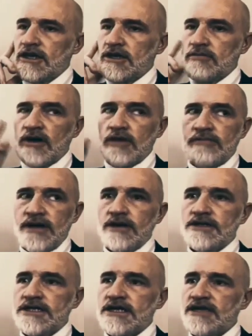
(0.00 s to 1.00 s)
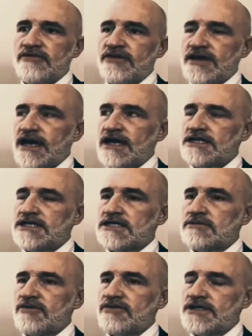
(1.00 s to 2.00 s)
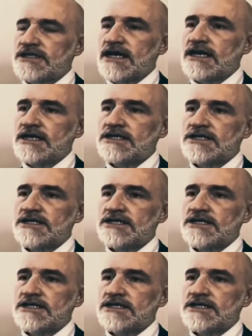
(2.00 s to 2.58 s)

The barbarity and the fanaticism of the Zionists